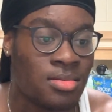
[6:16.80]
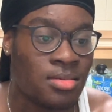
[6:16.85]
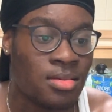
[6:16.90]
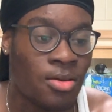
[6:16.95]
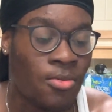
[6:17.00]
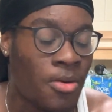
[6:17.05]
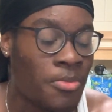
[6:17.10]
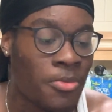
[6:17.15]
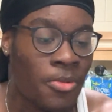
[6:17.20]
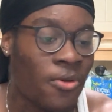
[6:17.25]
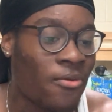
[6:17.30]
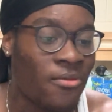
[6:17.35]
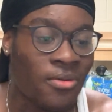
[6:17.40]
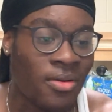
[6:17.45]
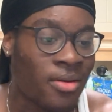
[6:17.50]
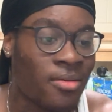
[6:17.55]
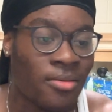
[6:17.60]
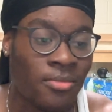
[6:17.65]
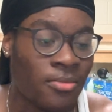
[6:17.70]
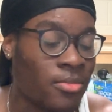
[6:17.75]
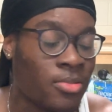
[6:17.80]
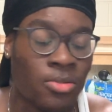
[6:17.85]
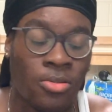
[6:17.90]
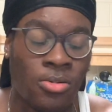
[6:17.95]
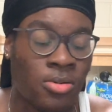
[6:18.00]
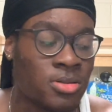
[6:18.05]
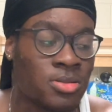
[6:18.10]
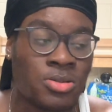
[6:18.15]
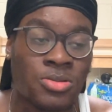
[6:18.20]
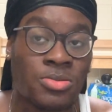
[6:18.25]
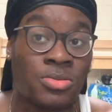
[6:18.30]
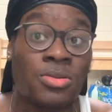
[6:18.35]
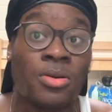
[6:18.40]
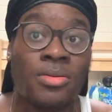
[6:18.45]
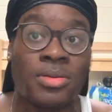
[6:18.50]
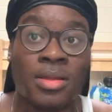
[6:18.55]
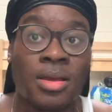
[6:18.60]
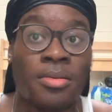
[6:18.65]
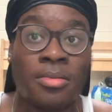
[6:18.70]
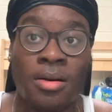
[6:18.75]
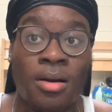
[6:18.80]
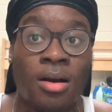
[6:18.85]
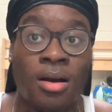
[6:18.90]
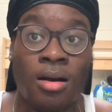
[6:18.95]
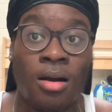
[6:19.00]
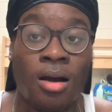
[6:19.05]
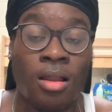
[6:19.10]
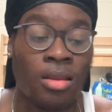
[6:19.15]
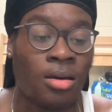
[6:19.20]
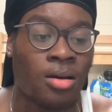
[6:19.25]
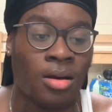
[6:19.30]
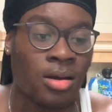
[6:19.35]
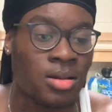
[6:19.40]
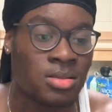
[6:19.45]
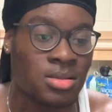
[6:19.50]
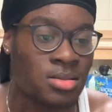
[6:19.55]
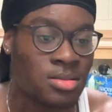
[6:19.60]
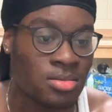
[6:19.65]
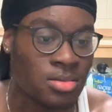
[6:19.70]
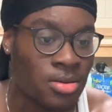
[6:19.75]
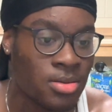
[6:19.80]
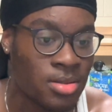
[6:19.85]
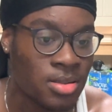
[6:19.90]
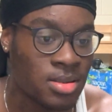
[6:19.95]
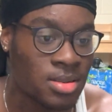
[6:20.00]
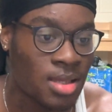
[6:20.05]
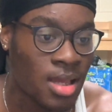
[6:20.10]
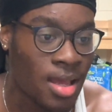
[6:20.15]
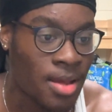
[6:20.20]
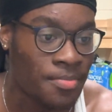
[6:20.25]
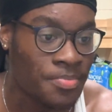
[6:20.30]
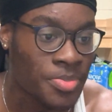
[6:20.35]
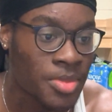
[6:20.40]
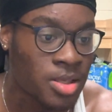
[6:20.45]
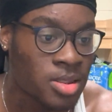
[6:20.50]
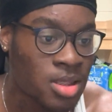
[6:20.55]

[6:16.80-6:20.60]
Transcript: women were going through during the Holocaust, during this time.